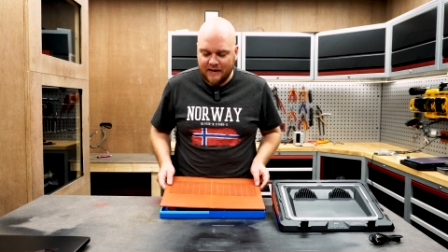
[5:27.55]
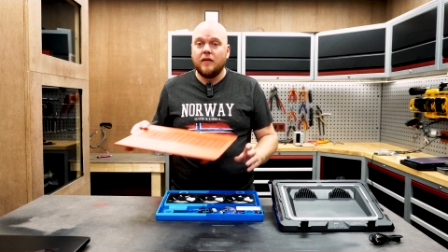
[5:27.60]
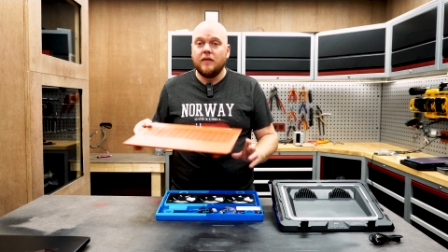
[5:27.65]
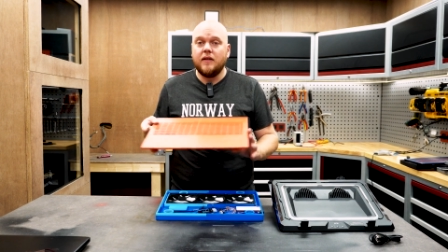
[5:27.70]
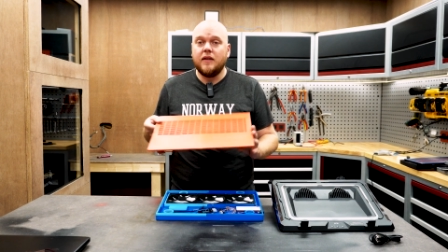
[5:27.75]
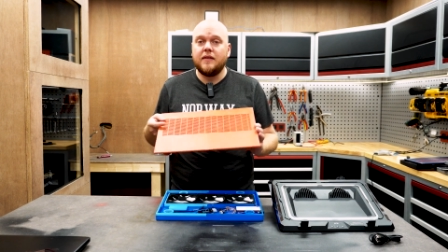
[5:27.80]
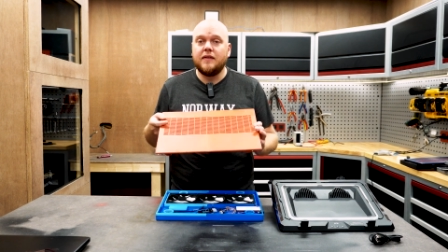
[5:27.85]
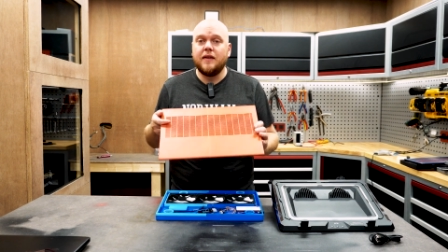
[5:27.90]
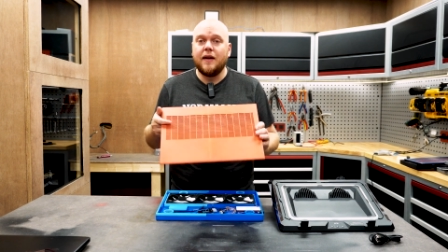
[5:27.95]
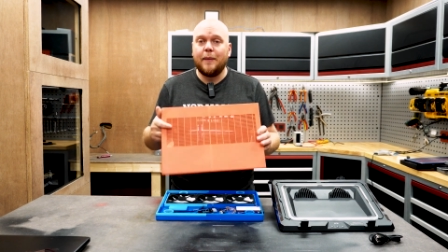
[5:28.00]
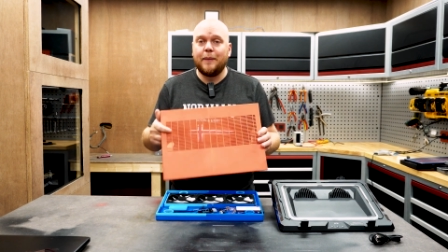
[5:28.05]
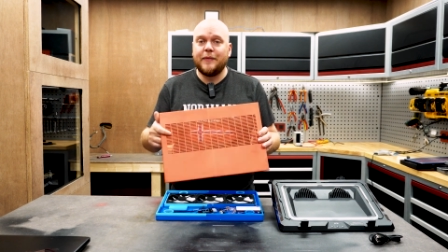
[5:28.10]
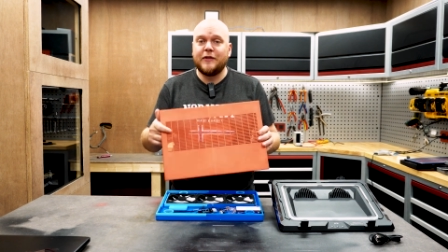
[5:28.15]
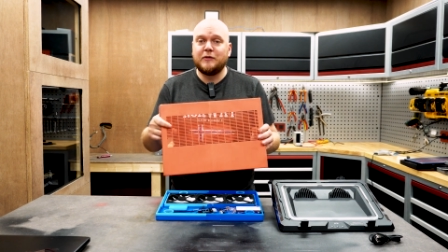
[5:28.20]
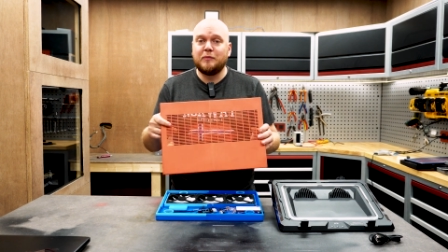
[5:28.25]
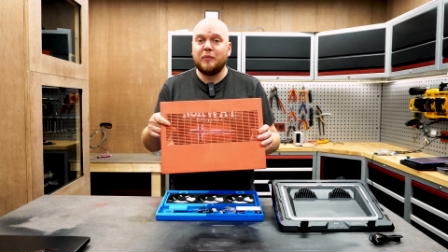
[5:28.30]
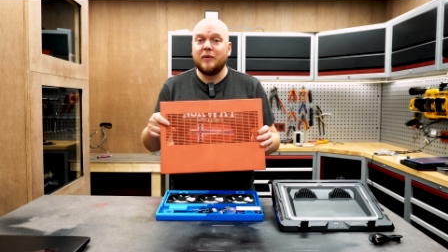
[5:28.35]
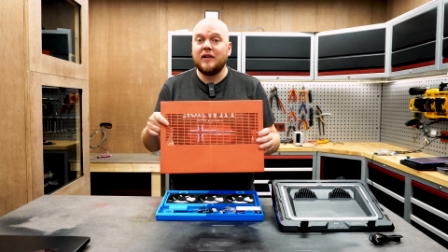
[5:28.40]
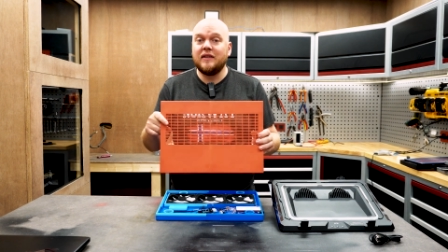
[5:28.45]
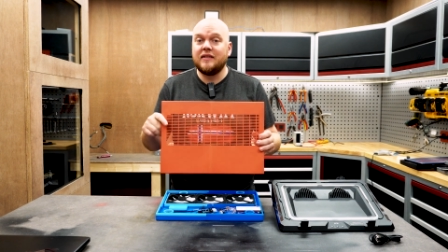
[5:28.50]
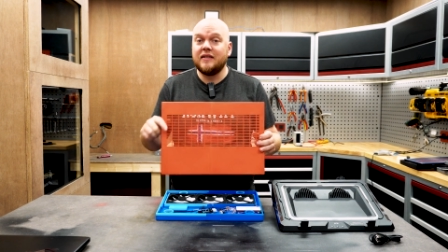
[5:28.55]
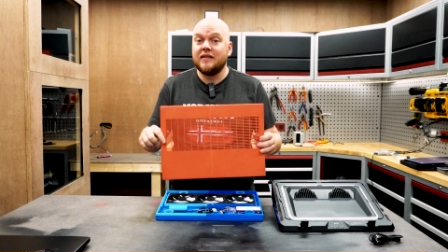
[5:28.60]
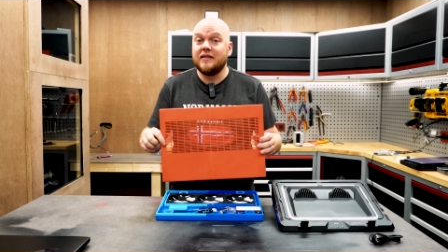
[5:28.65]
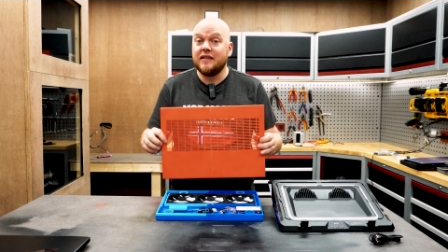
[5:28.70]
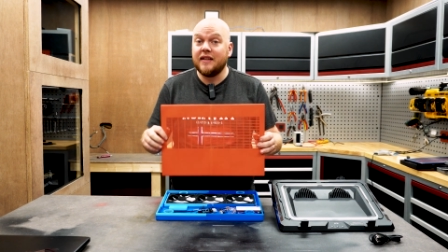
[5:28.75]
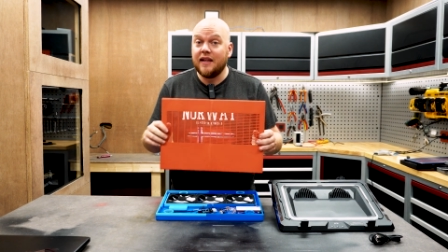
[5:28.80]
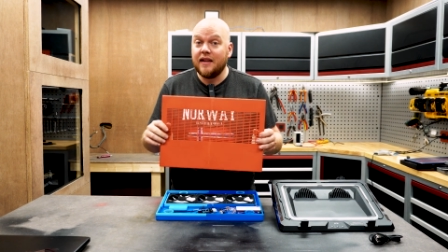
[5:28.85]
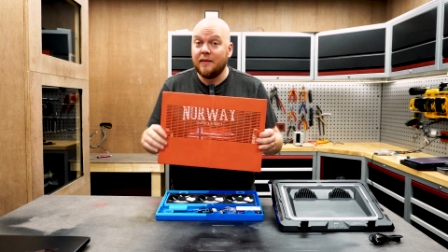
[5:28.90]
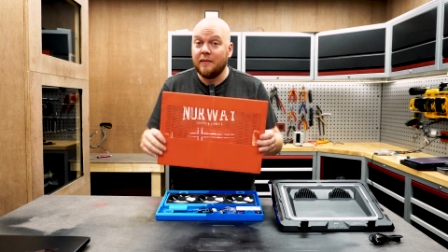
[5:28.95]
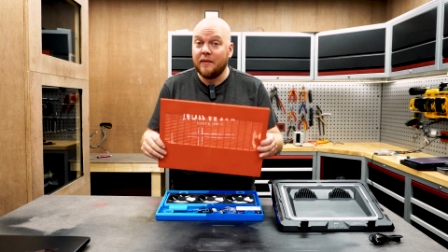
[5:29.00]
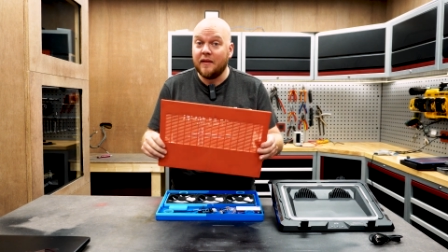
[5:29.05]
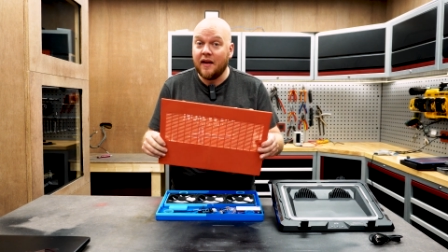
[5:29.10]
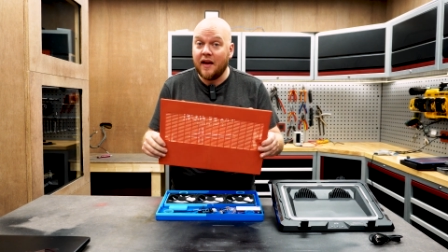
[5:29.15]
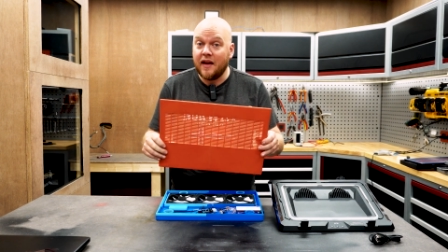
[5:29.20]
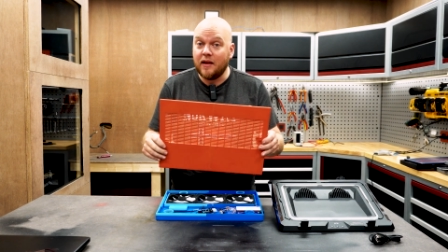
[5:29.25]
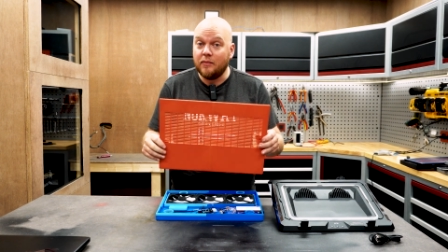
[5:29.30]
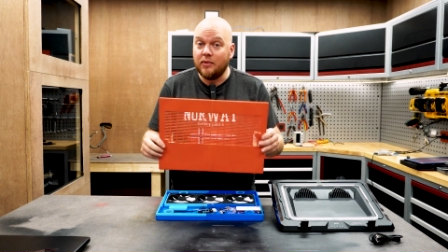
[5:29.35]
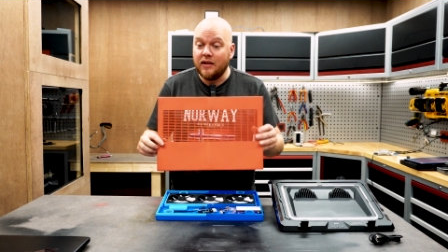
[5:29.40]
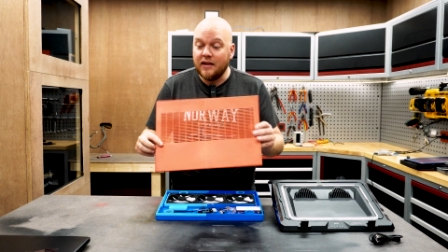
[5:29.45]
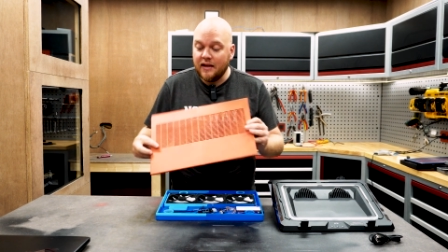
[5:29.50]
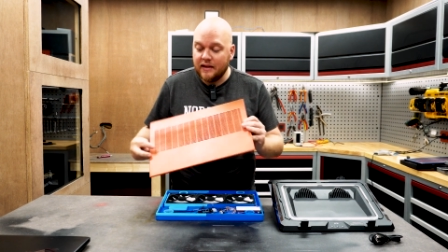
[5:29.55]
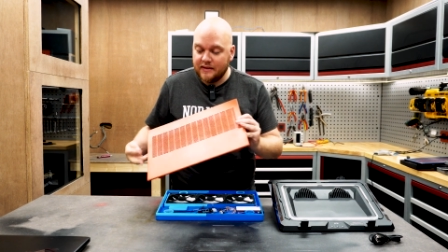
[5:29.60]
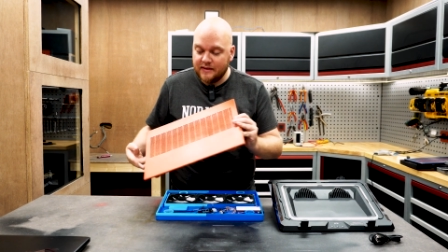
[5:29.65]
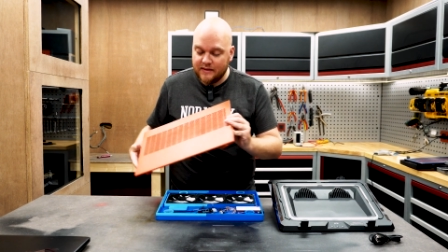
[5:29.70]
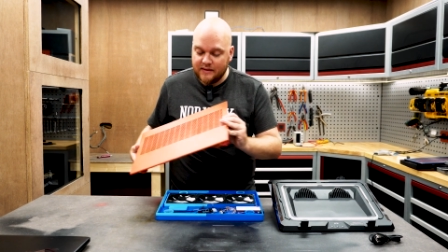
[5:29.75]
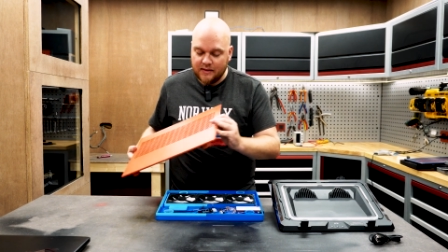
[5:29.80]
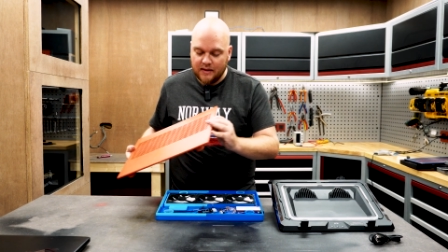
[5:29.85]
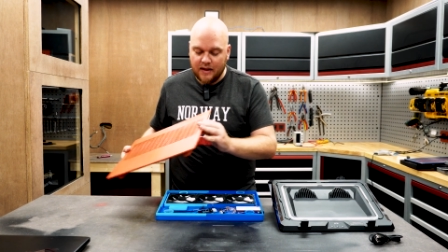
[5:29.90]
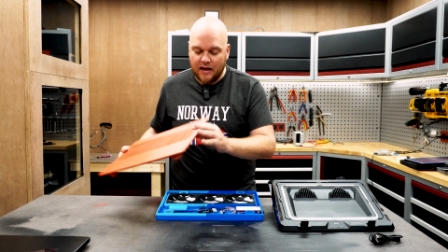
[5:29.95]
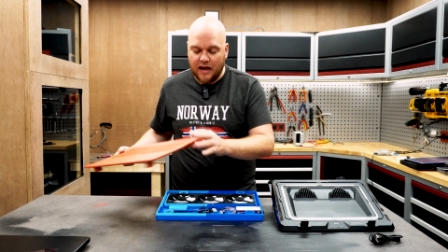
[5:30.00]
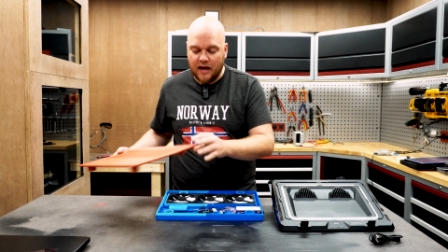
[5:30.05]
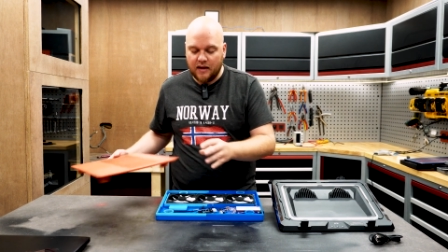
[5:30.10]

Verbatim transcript: The top is printed in ABS